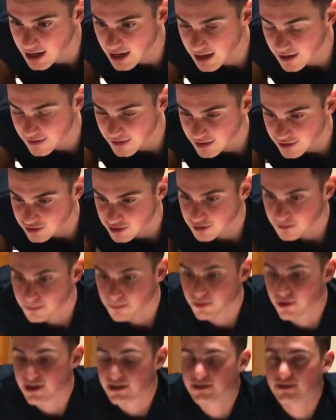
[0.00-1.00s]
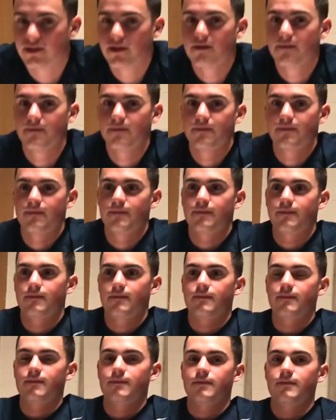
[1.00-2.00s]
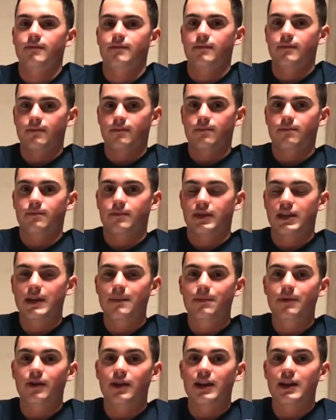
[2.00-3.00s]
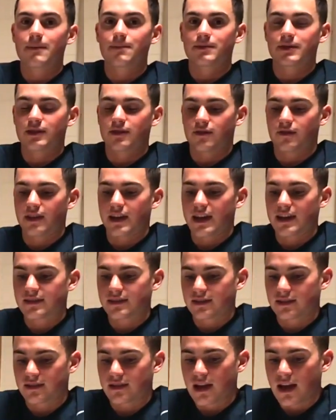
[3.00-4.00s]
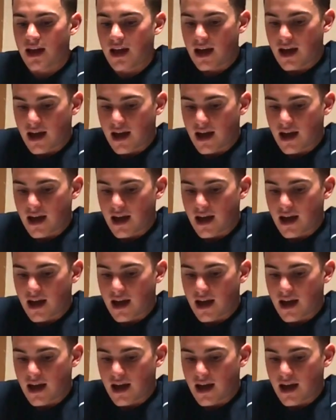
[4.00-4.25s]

and then just press up. Keep your hips and your legs in